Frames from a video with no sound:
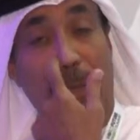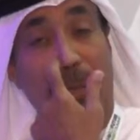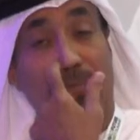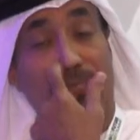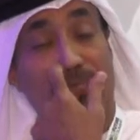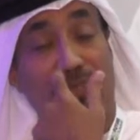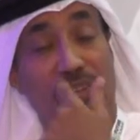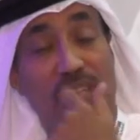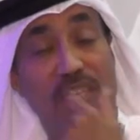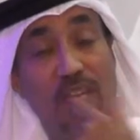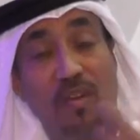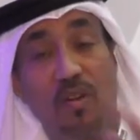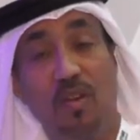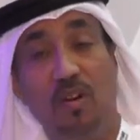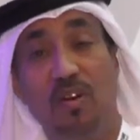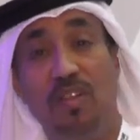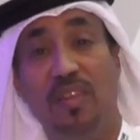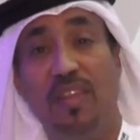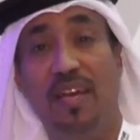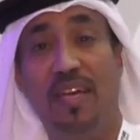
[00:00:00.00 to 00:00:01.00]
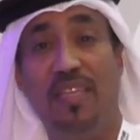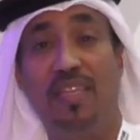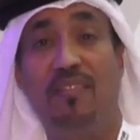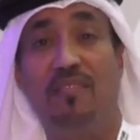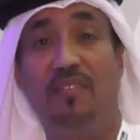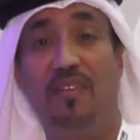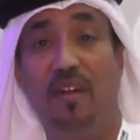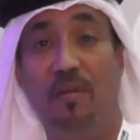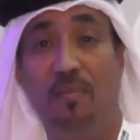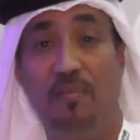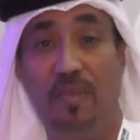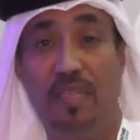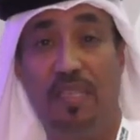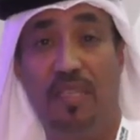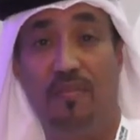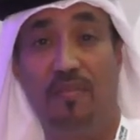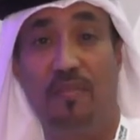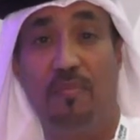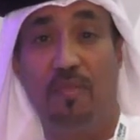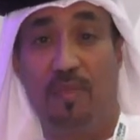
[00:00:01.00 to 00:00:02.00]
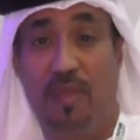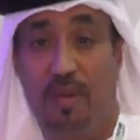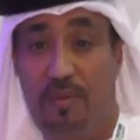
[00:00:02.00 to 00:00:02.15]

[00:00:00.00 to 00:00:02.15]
and for the growth and development of Abu